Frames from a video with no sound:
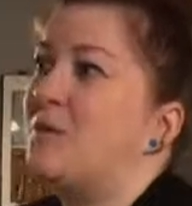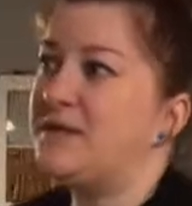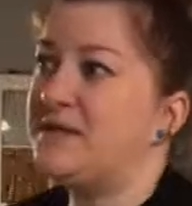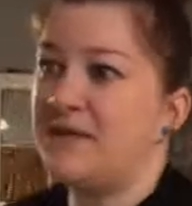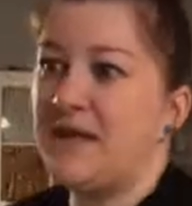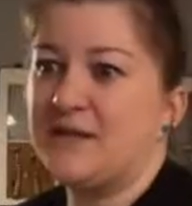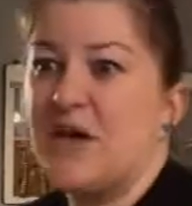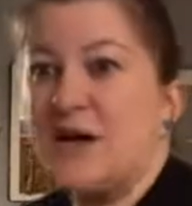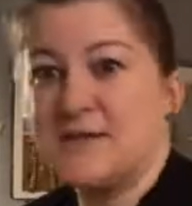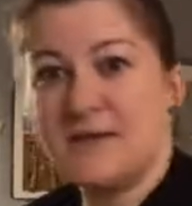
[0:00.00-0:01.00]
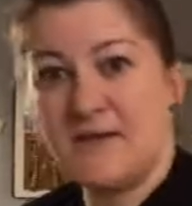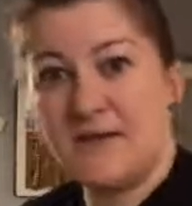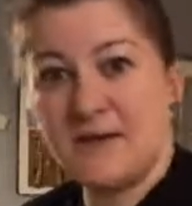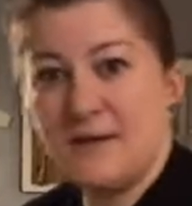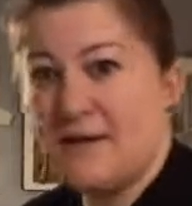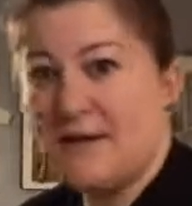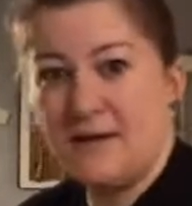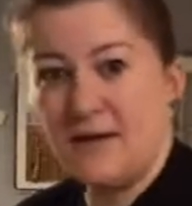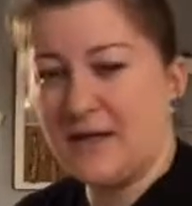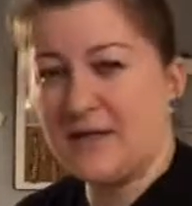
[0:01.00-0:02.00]
We did not toss it
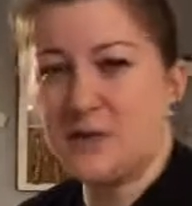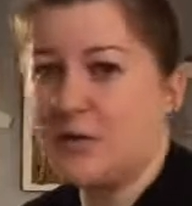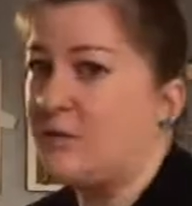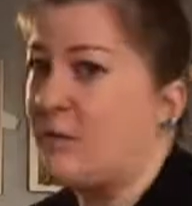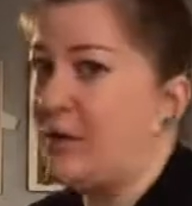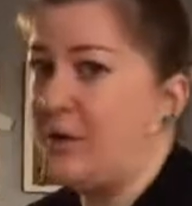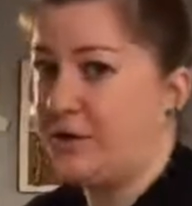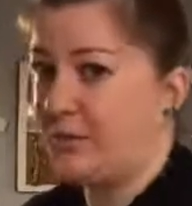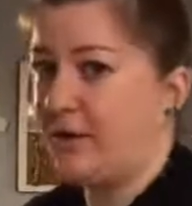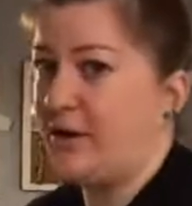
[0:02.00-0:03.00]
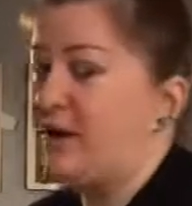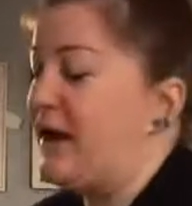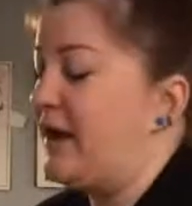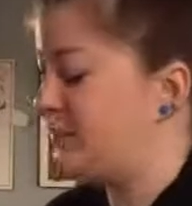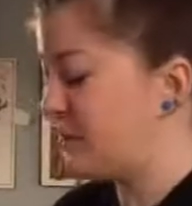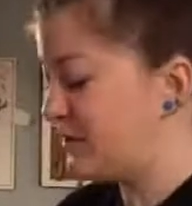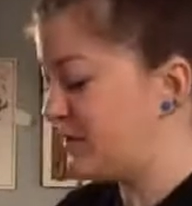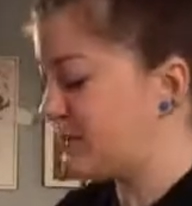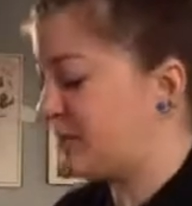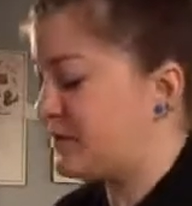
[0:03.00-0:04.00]
in any sort of oil or butter
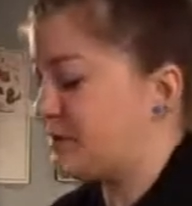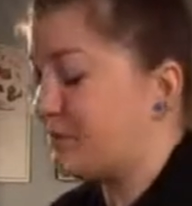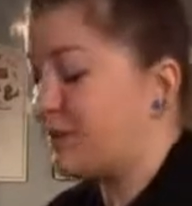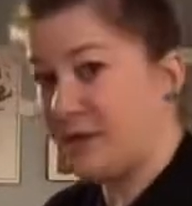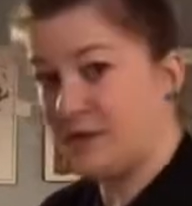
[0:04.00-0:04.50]
afterwards. We just put